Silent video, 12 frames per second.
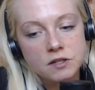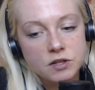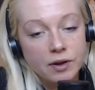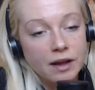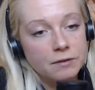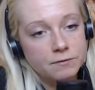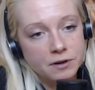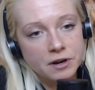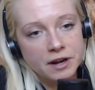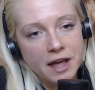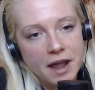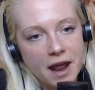So I
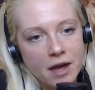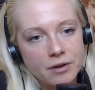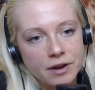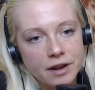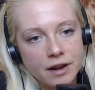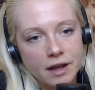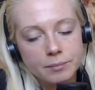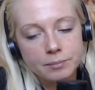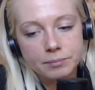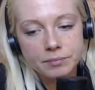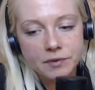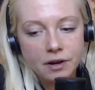figured that out and I,
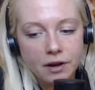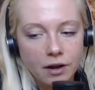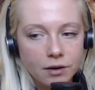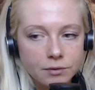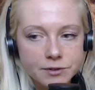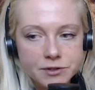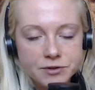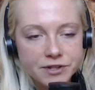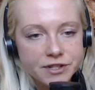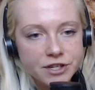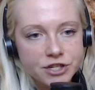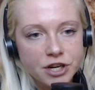you know, I was
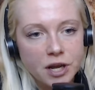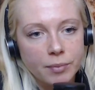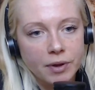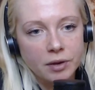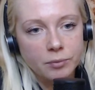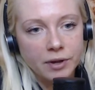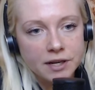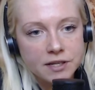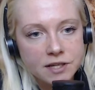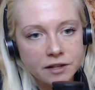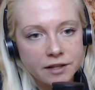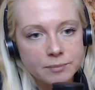strategic about what
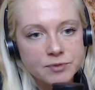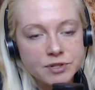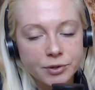I tell him.